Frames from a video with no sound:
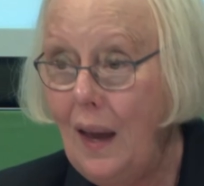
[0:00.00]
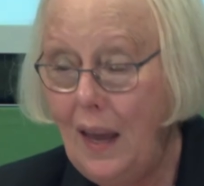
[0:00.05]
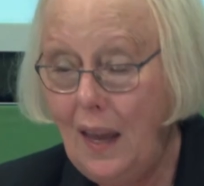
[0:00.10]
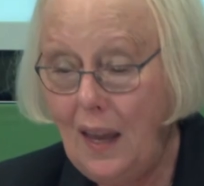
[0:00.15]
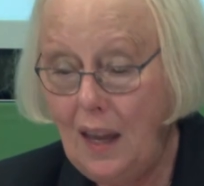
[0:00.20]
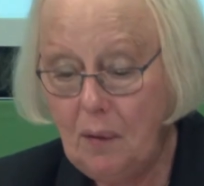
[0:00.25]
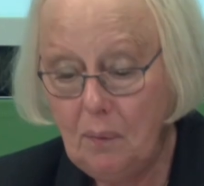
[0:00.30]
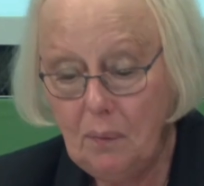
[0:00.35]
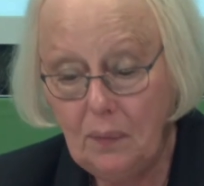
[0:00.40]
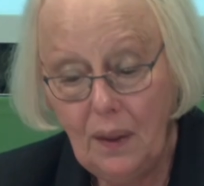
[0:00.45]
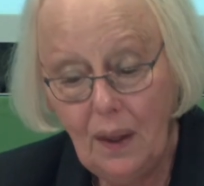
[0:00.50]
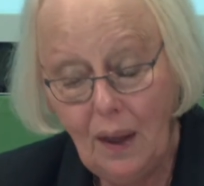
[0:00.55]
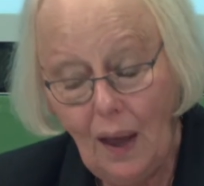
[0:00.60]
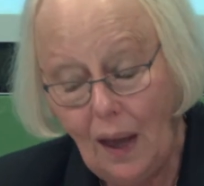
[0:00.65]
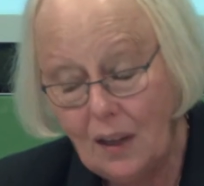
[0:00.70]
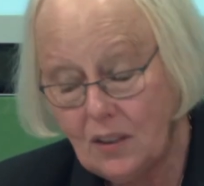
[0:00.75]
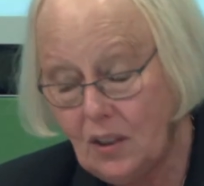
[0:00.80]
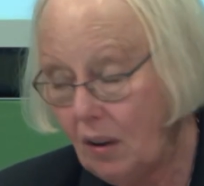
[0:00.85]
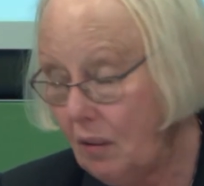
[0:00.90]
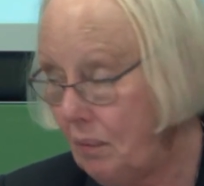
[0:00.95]
And
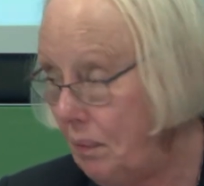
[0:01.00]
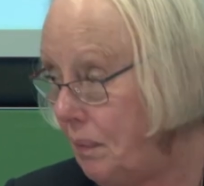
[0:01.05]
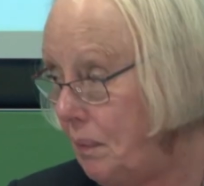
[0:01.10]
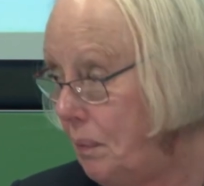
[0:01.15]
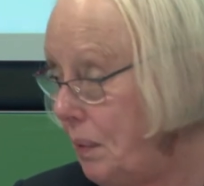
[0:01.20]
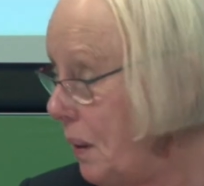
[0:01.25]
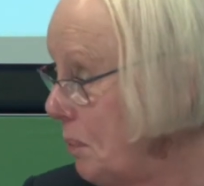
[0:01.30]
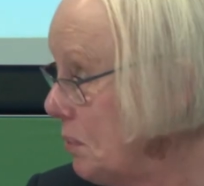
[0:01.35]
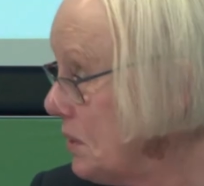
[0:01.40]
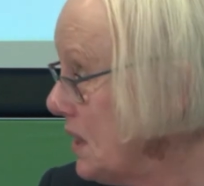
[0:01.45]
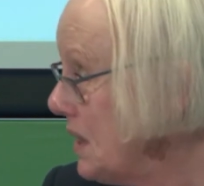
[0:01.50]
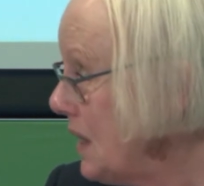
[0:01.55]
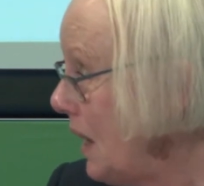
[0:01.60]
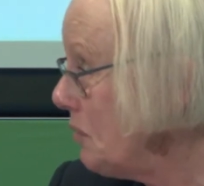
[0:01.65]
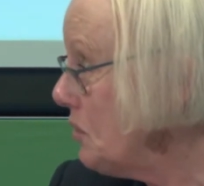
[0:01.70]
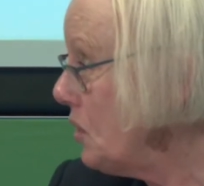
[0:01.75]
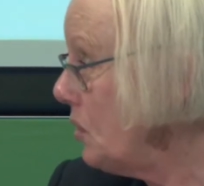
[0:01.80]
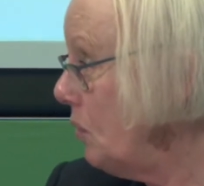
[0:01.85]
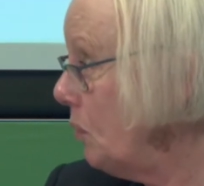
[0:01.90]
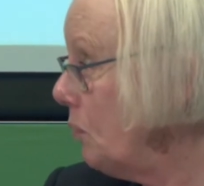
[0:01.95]
our papers this
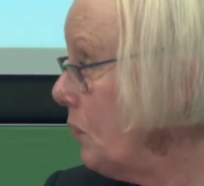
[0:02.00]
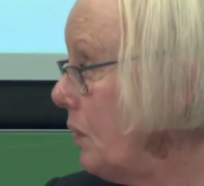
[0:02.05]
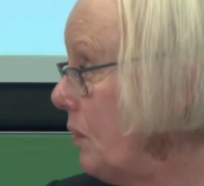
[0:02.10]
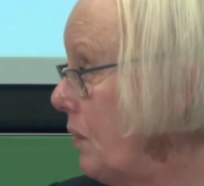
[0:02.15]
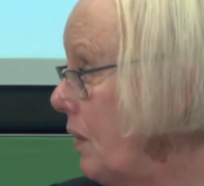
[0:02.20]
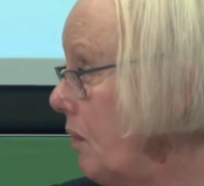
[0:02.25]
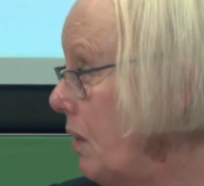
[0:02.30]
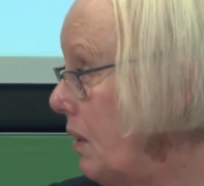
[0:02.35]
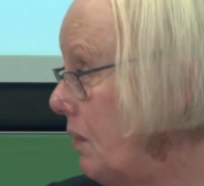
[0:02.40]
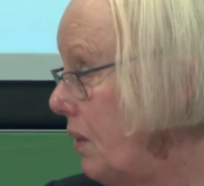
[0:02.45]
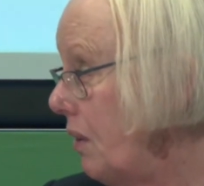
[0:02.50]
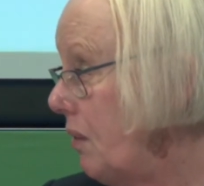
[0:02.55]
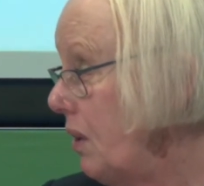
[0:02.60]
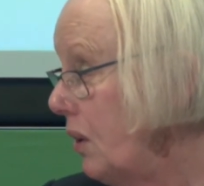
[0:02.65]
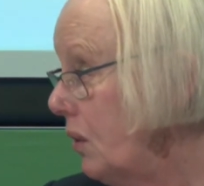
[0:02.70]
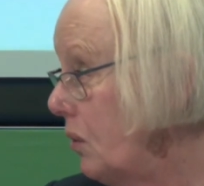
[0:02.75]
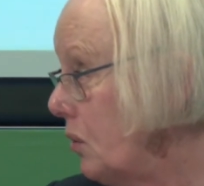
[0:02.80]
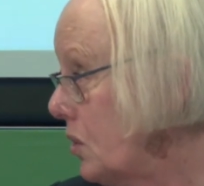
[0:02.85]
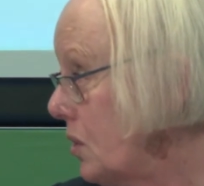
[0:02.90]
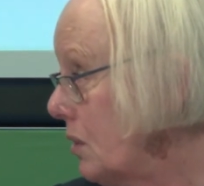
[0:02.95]
afternoon were very,
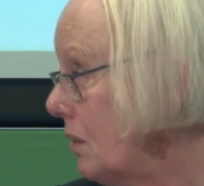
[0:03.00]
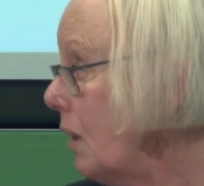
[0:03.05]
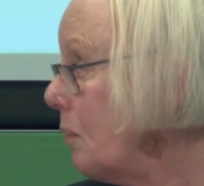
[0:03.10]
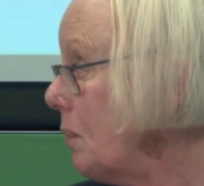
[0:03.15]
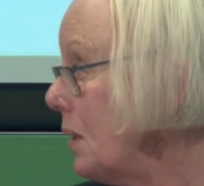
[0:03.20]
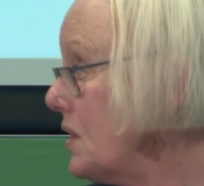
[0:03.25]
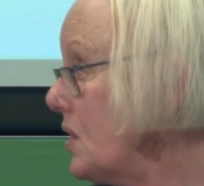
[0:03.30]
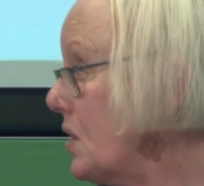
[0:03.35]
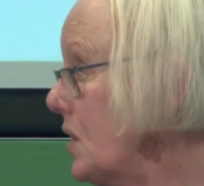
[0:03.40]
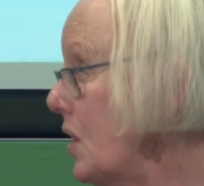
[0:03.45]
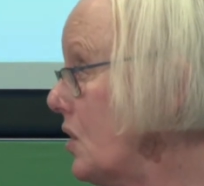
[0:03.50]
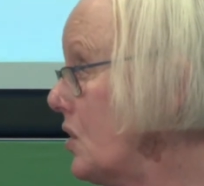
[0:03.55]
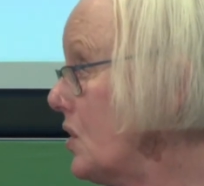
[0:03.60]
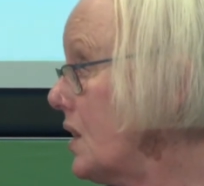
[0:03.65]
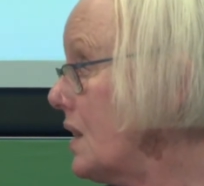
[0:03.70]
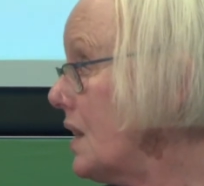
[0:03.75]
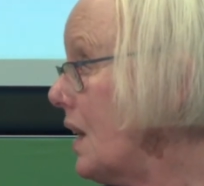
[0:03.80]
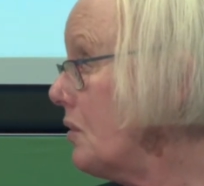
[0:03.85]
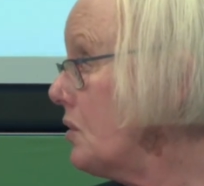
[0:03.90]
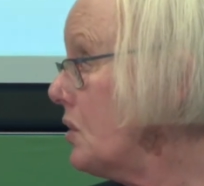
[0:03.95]
very good. Our presentations
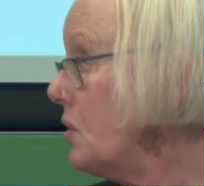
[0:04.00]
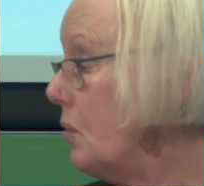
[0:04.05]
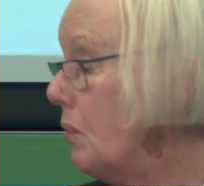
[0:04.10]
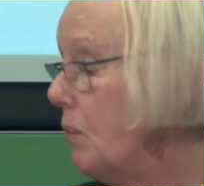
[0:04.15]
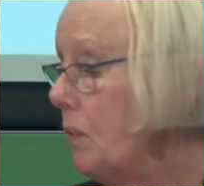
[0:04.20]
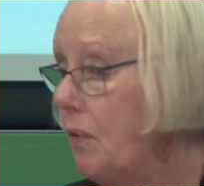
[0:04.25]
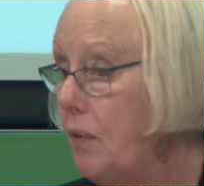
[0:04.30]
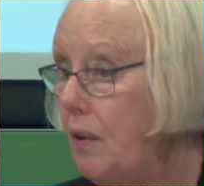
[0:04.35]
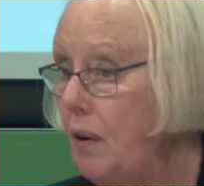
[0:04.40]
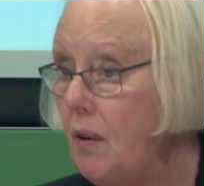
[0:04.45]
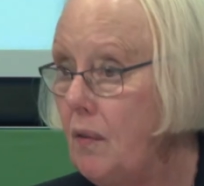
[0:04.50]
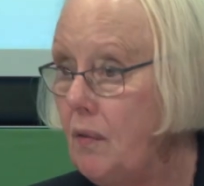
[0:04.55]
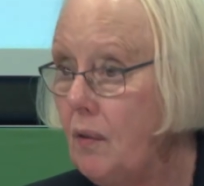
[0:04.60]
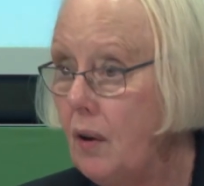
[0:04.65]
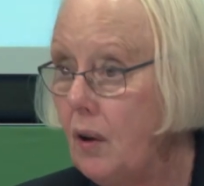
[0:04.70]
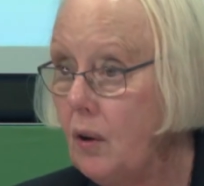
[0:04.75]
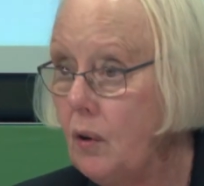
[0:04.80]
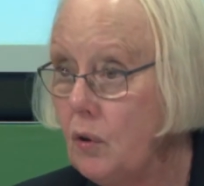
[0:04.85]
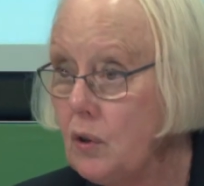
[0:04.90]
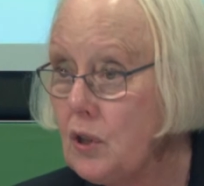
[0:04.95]
this afternoon were very,
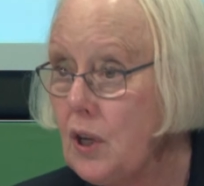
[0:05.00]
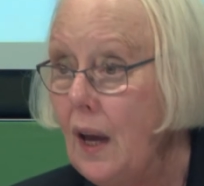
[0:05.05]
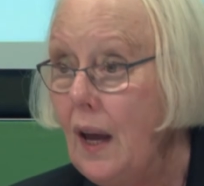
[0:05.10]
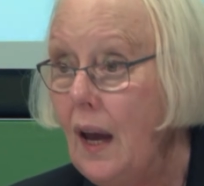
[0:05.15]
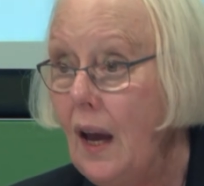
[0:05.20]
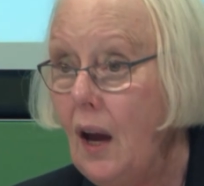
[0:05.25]
very good.